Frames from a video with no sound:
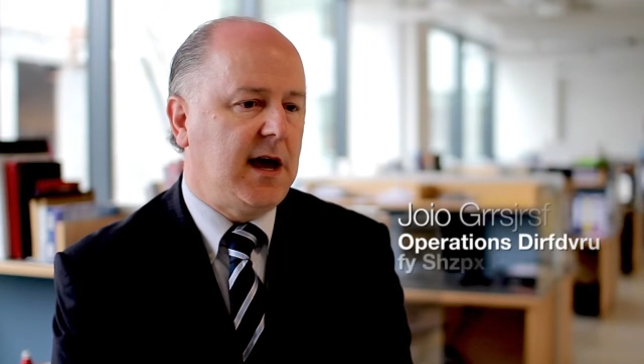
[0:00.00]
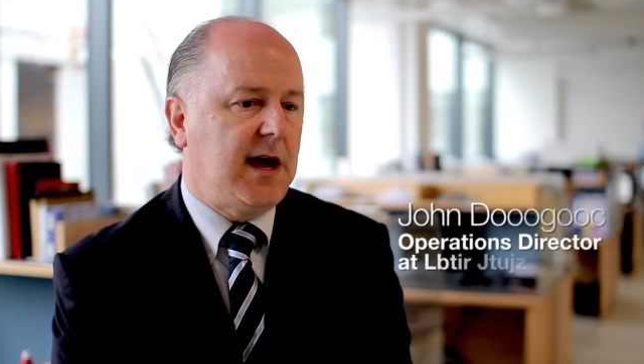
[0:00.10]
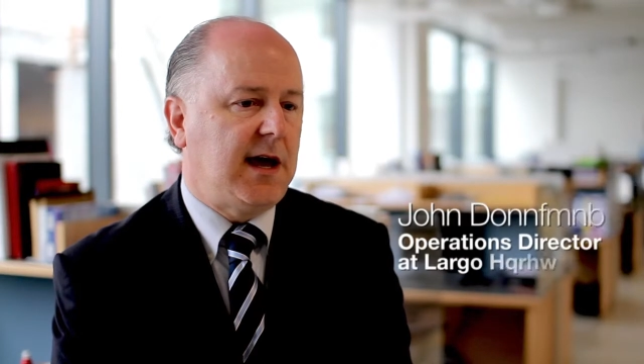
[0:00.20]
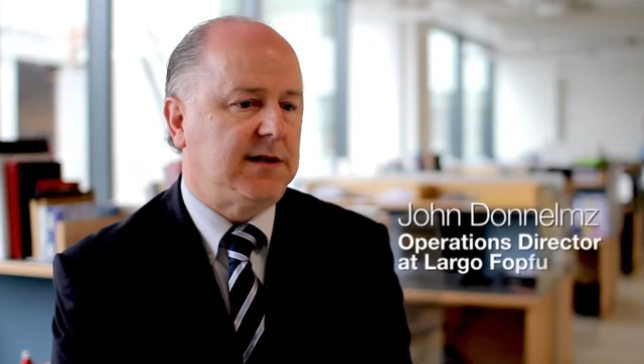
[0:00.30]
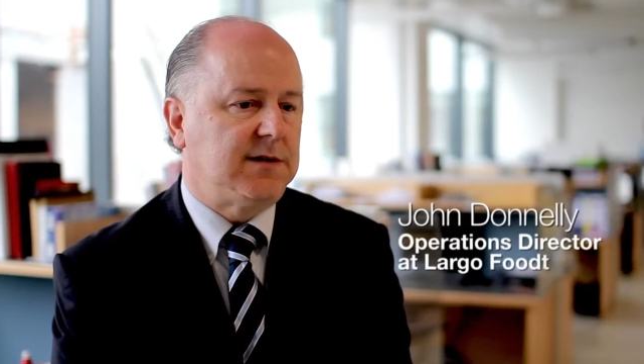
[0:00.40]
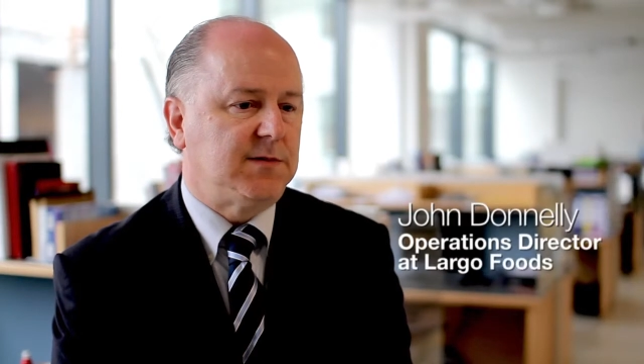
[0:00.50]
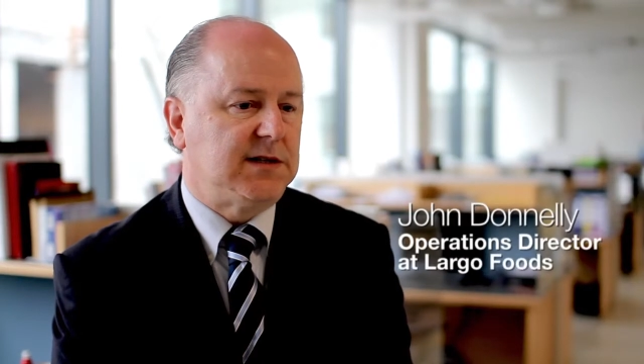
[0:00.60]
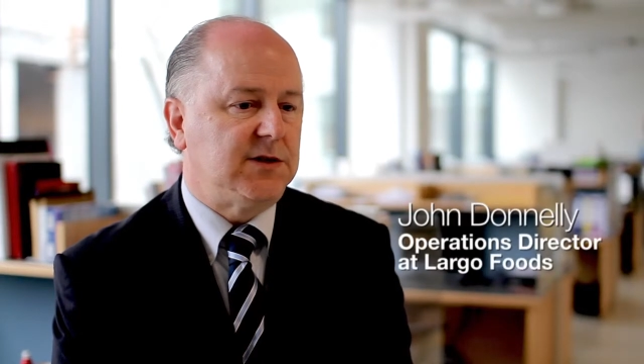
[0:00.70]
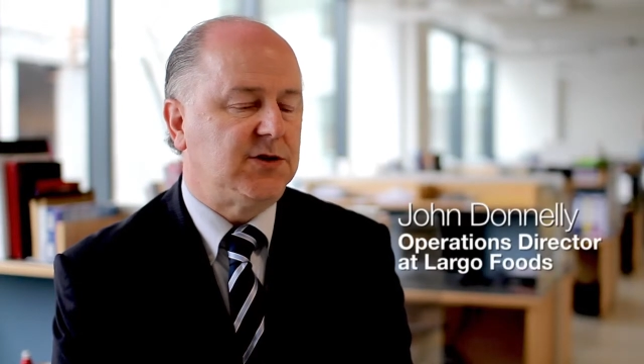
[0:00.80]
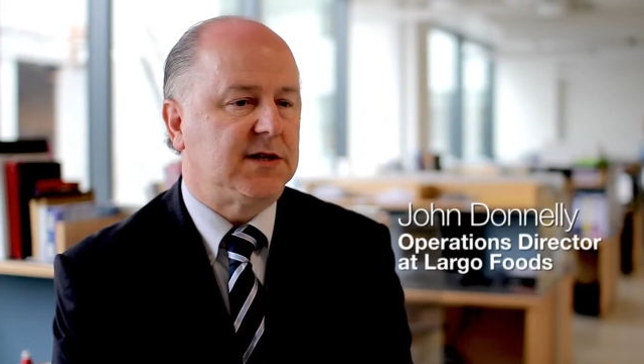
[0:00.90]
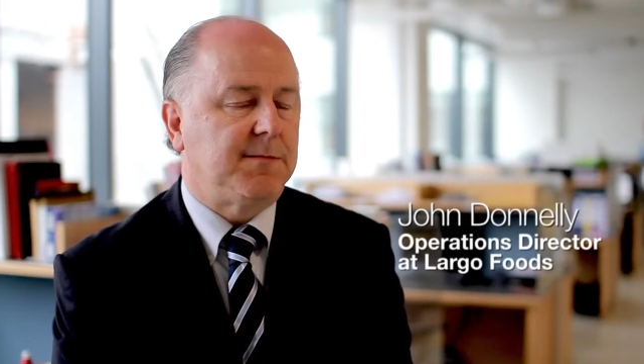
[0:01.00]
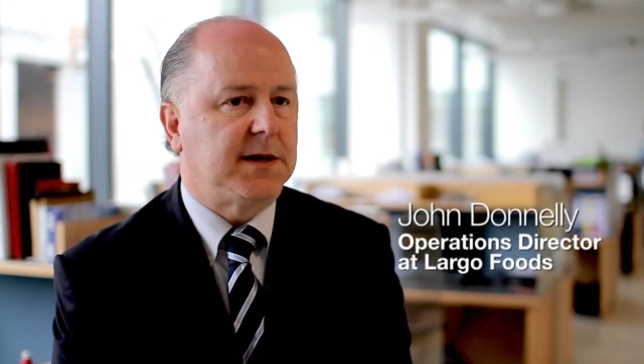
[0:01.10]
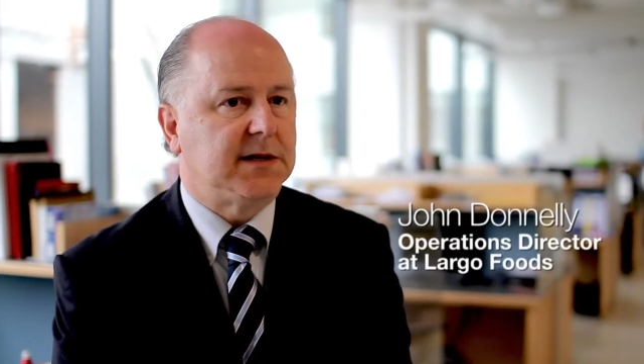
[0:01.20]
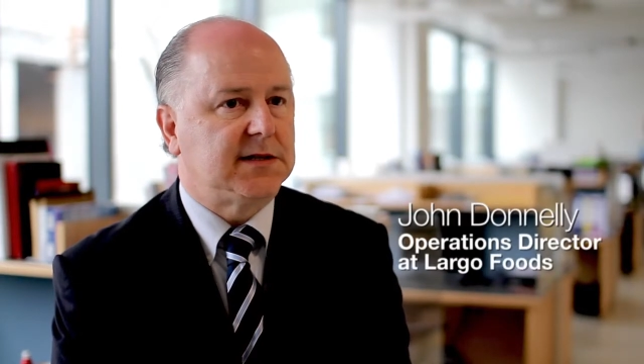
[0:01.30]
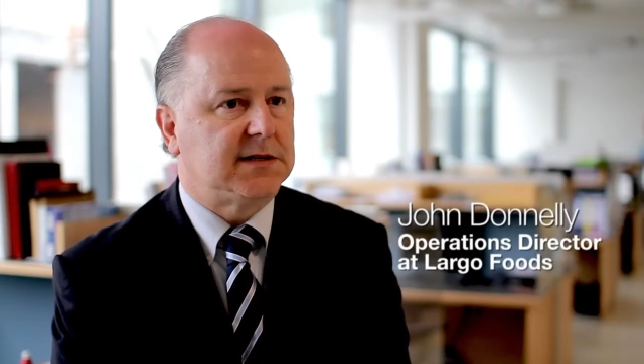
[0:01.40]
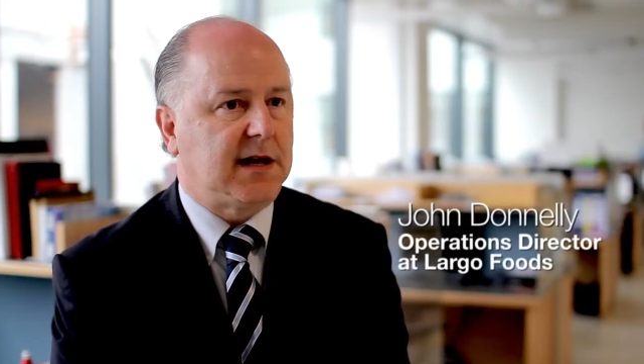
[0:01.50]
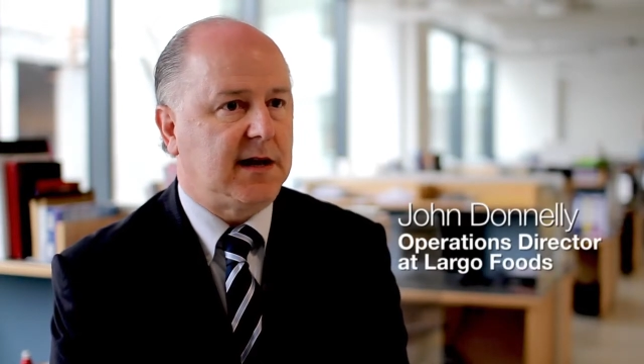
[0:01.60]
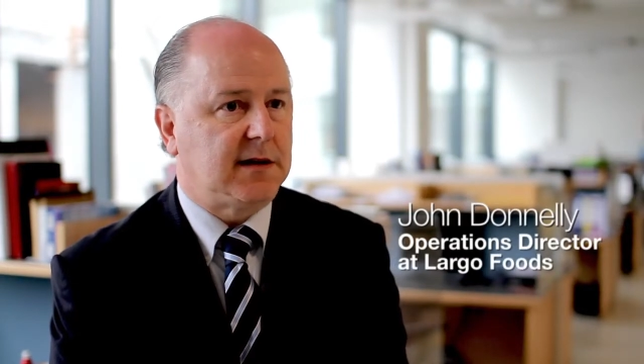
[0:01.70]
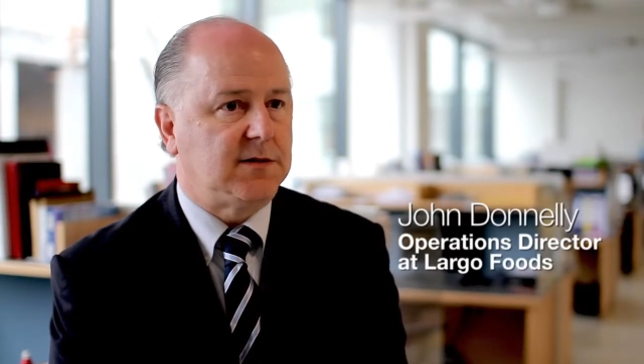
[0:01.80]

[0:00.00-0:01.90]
and it was interesting because uh,